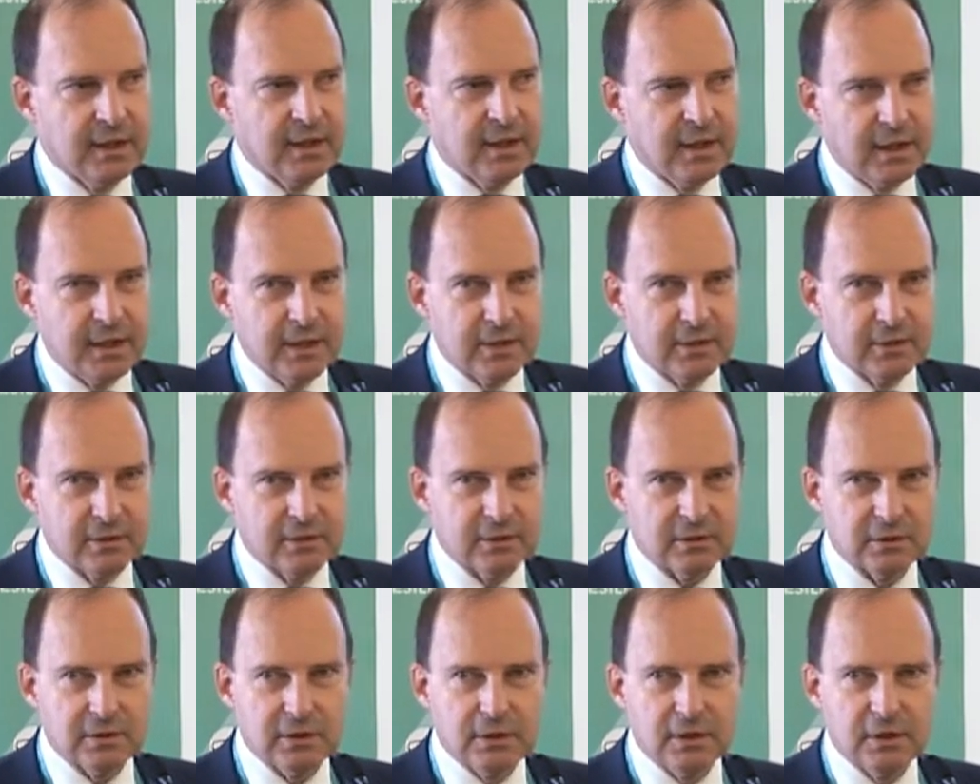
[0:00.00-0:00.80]

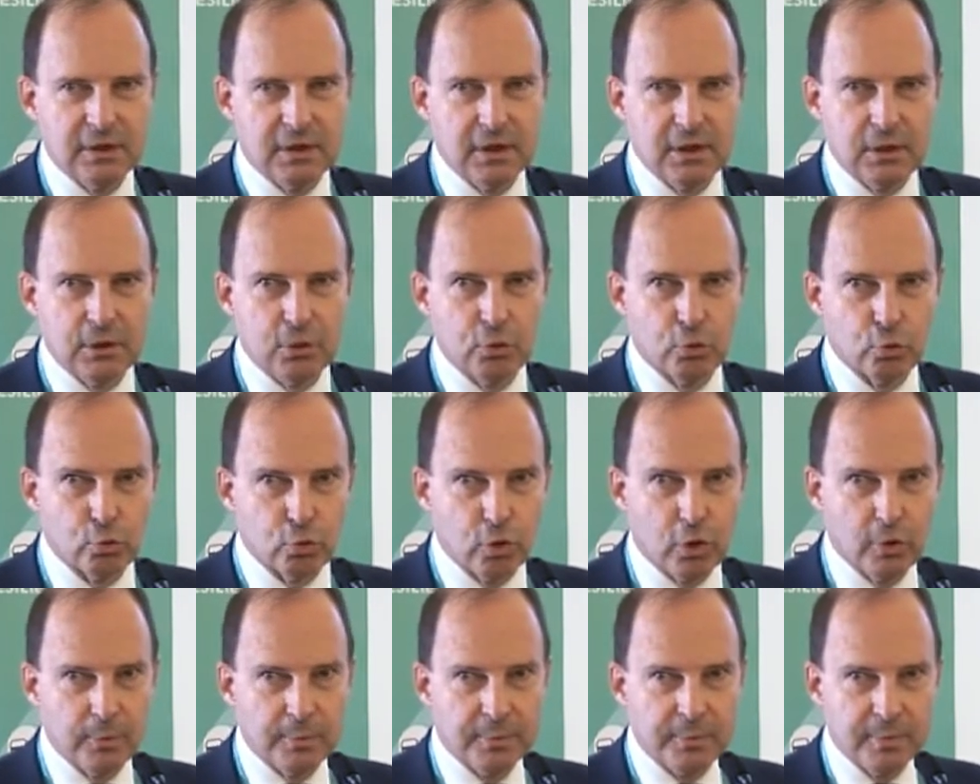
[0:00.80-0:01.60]
is in
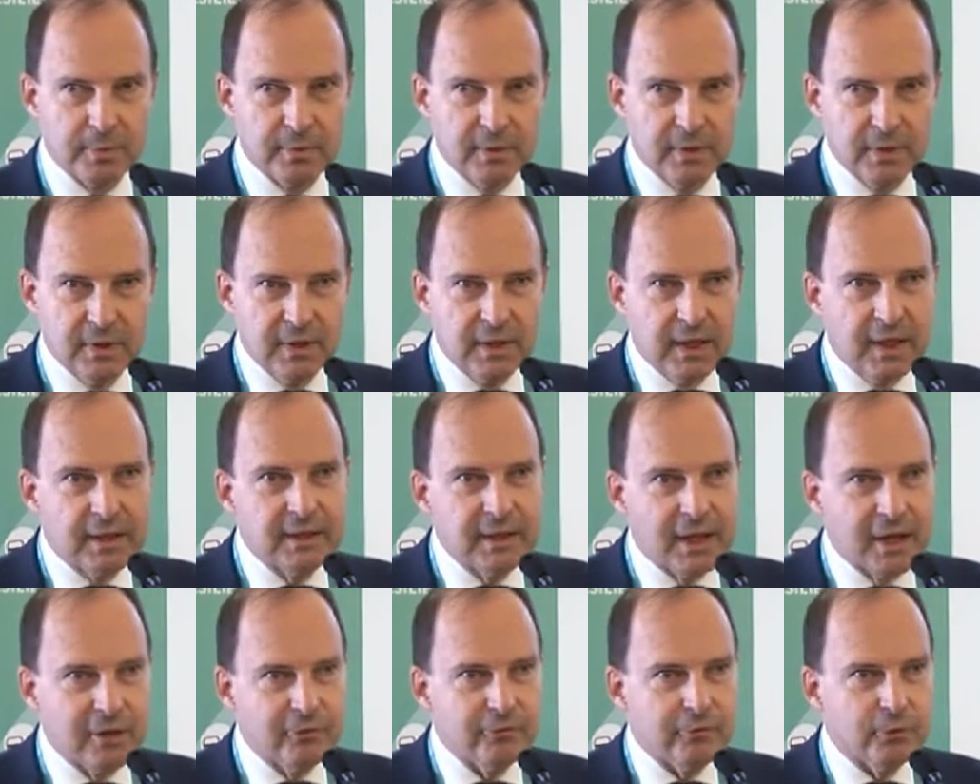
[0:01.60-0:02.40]
Europe, and
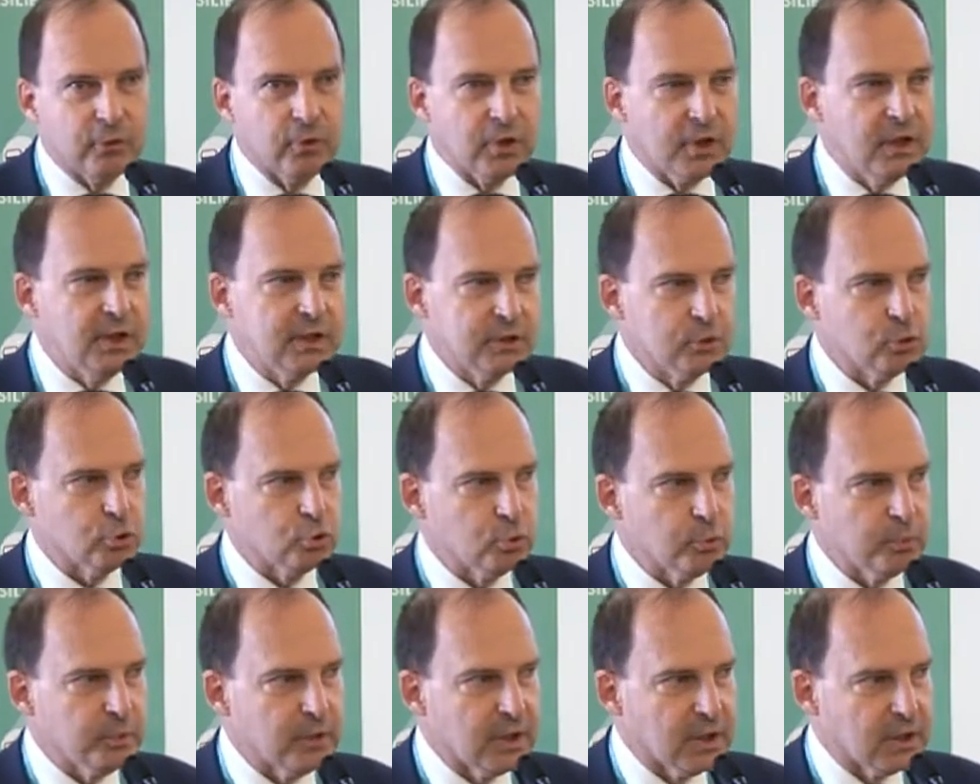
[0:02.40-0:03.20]
therefore it
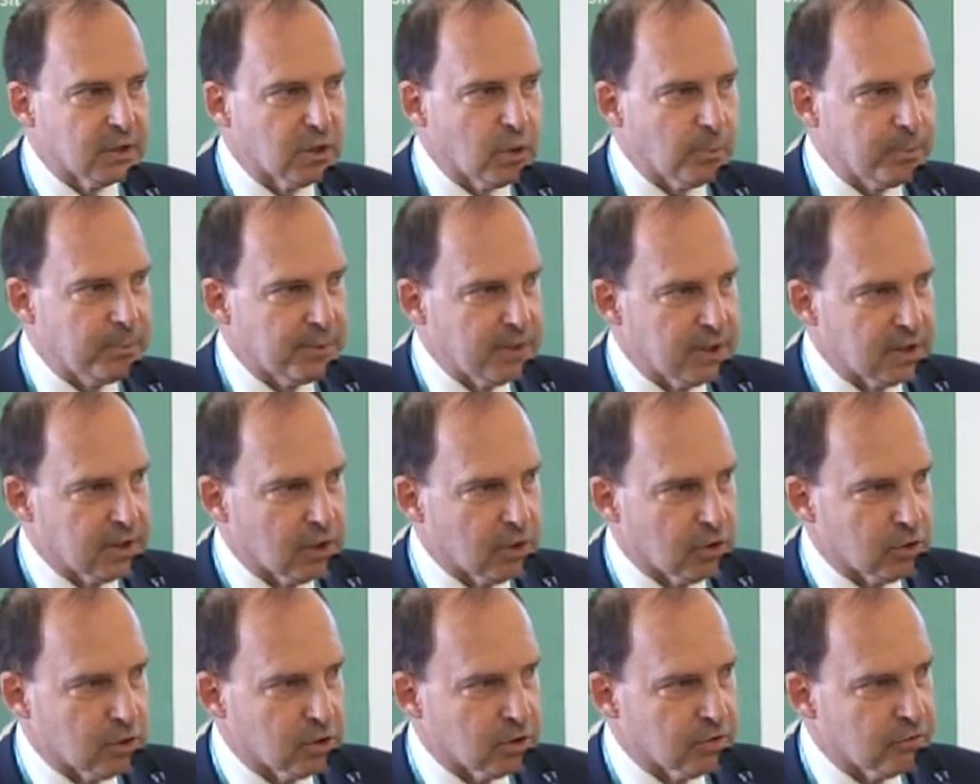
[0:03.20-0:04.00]
should be a top
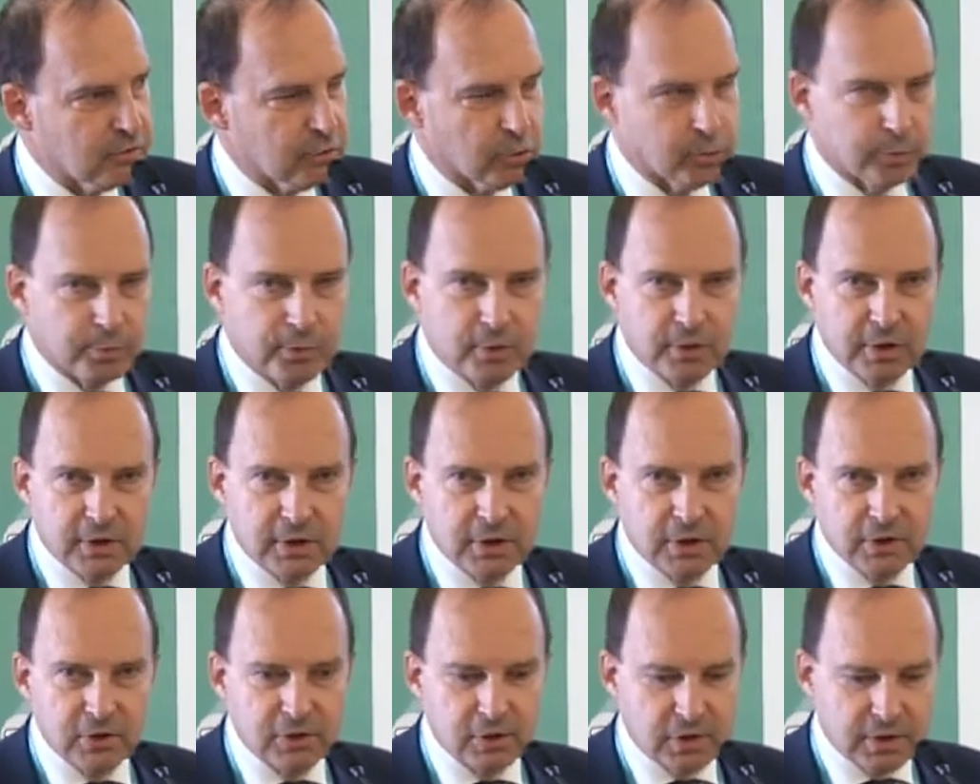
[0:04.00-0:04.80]
priority for
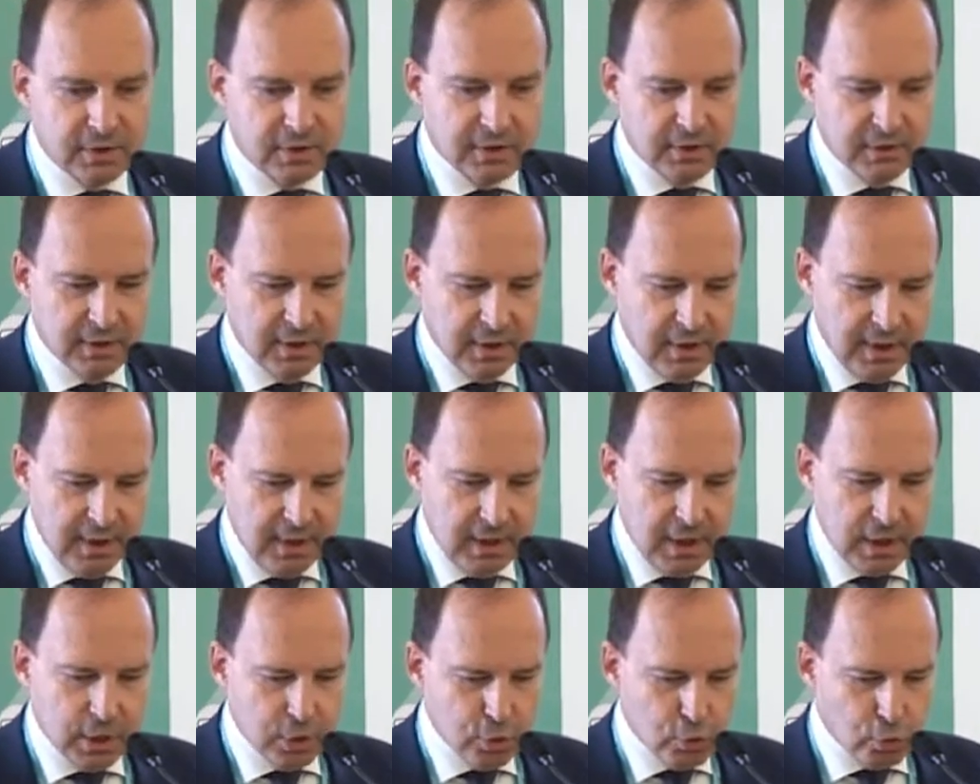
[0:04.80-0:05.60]
politicians
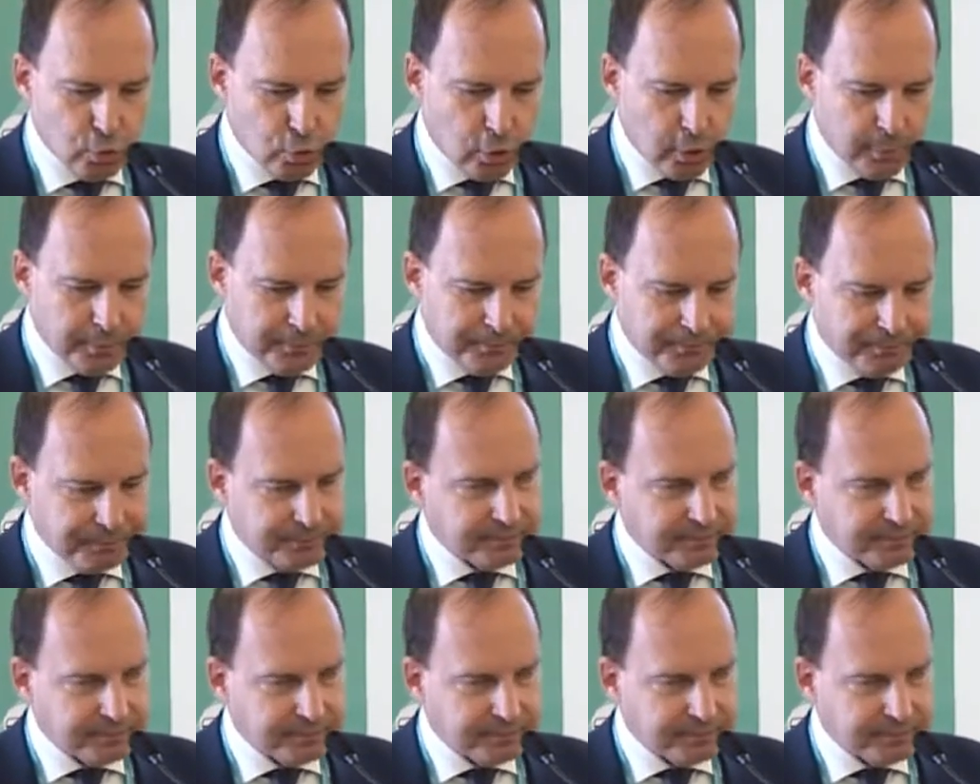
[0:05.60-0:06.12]
in Europe.